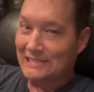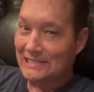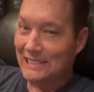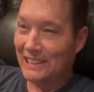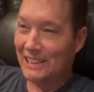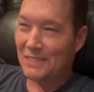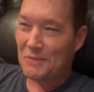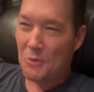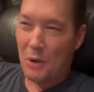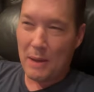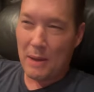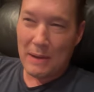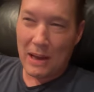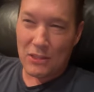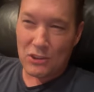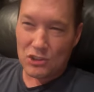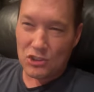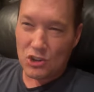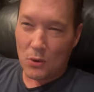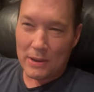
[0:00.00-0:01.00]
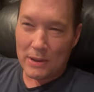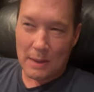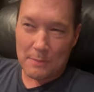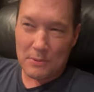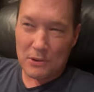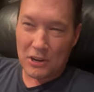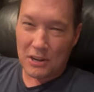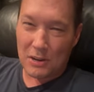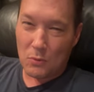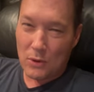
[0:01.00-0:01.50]
you know, why bother showing up?
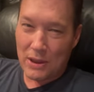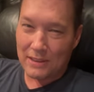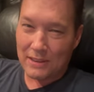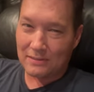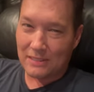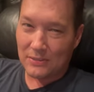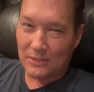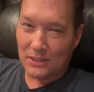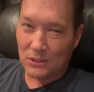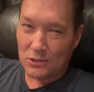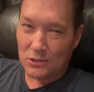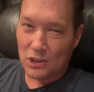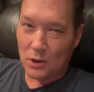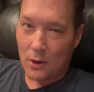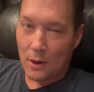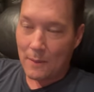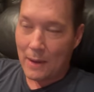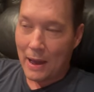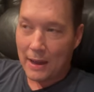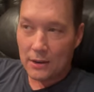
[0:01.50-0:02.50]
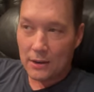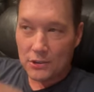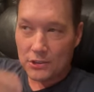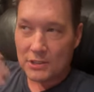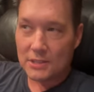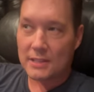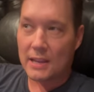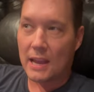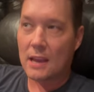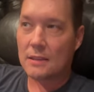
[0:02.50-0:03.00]
You're going to win if you don't show up. I
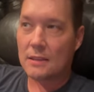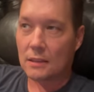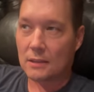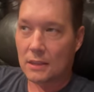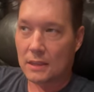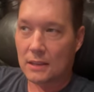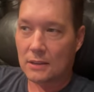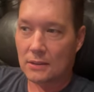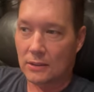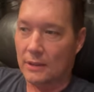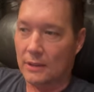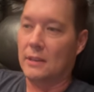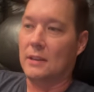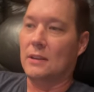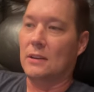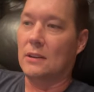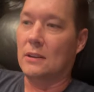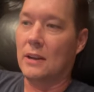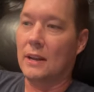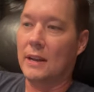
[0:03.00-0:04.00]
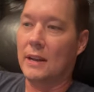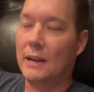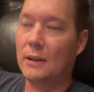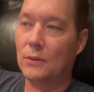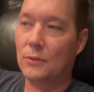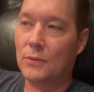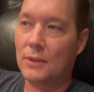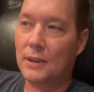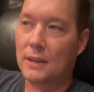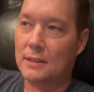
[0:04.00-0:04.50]
understand the theory here, and I
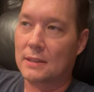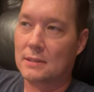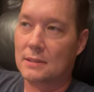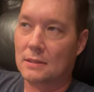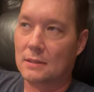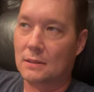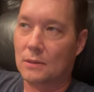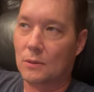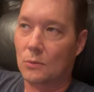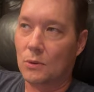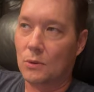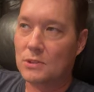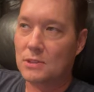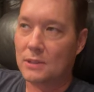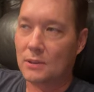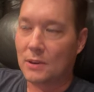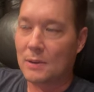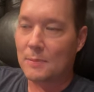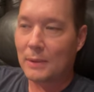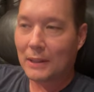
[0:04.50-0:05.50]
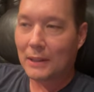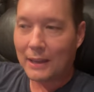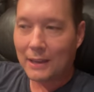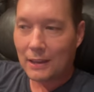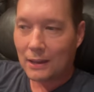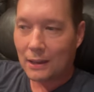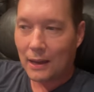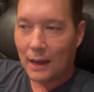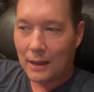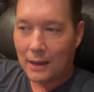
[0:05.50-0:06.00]
don't think it's the worst theory, but
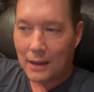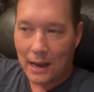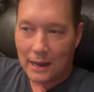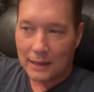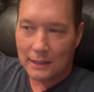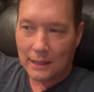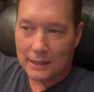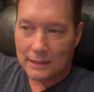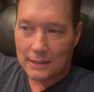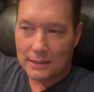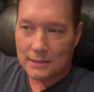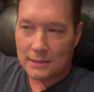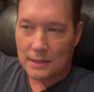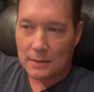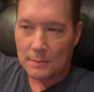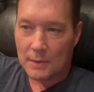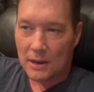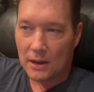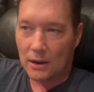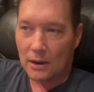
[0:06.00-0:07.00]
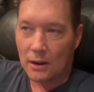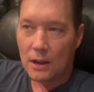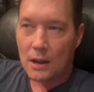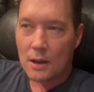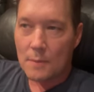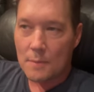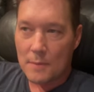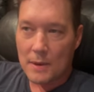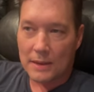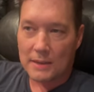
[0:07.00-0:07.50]
like, I, I'd like to see him here
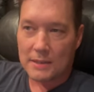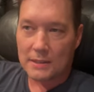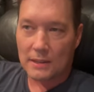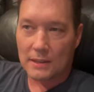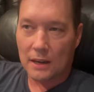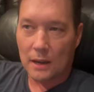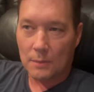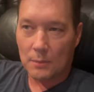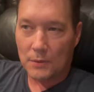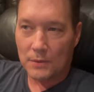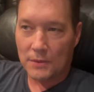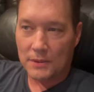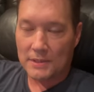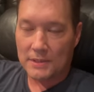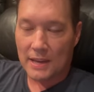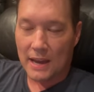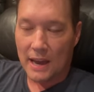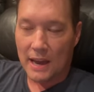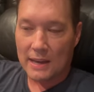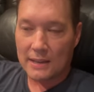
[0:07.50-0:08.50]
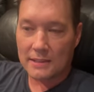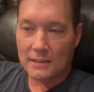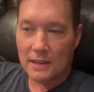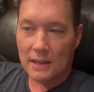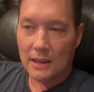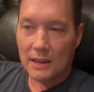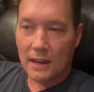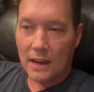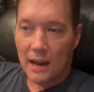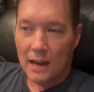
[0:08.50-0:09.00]
mixing it up with these guys.
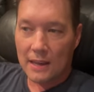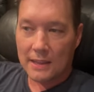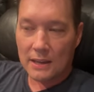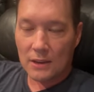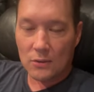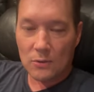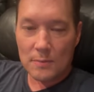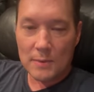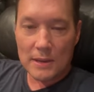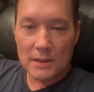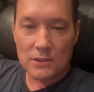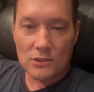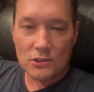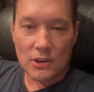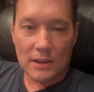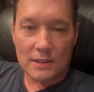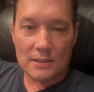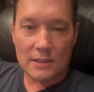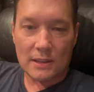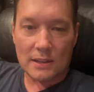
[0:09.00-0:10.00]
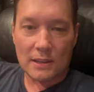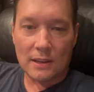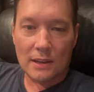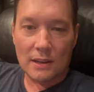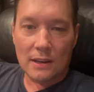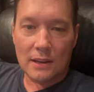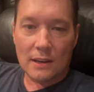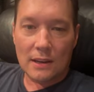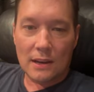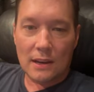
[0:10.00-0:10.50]
I think it would be interesting.
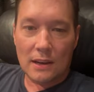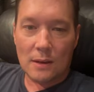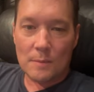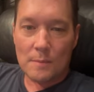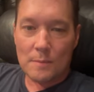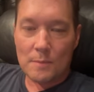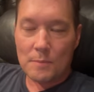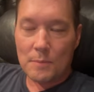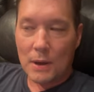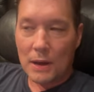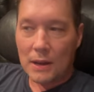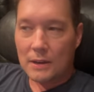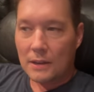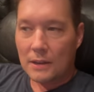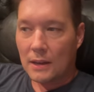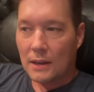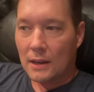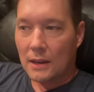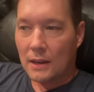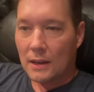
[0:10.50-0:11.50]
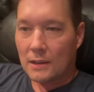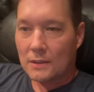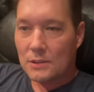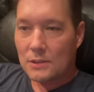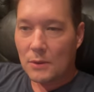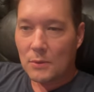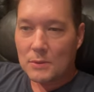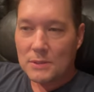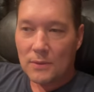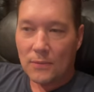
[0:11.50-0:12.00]
Um, but uh,
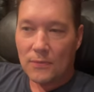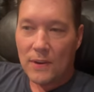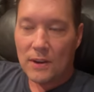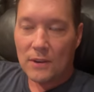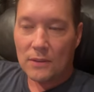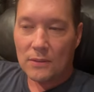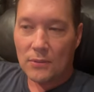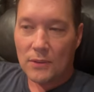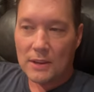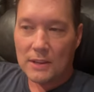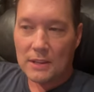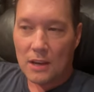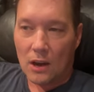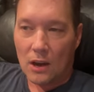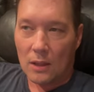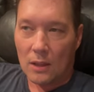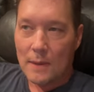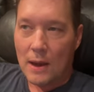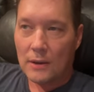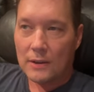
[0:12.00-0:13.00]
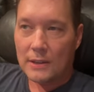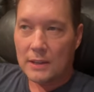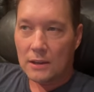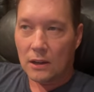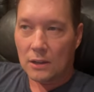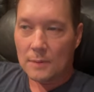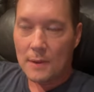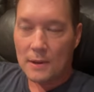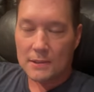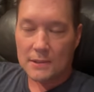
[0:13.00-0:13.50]
so it was a fair thing to call him out. He
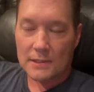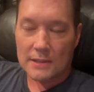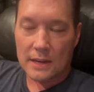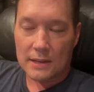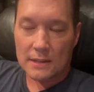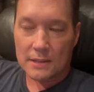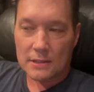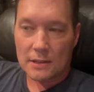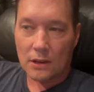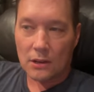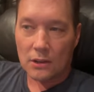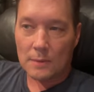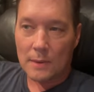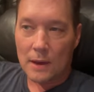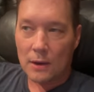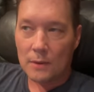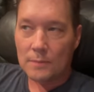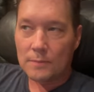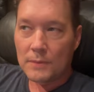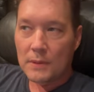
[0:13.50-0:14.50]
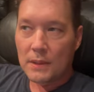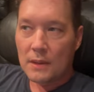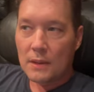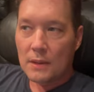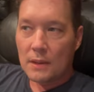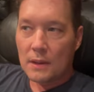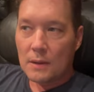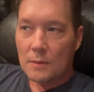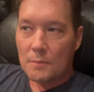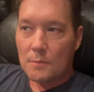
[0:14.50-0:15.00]
called him out. DeSantis called him out.
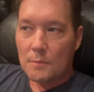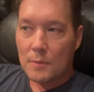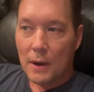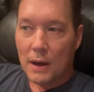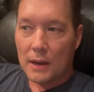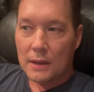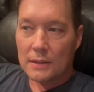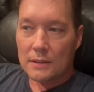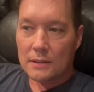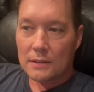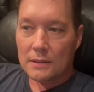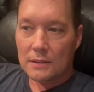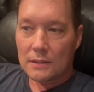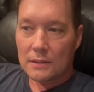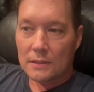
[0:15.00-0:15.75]
But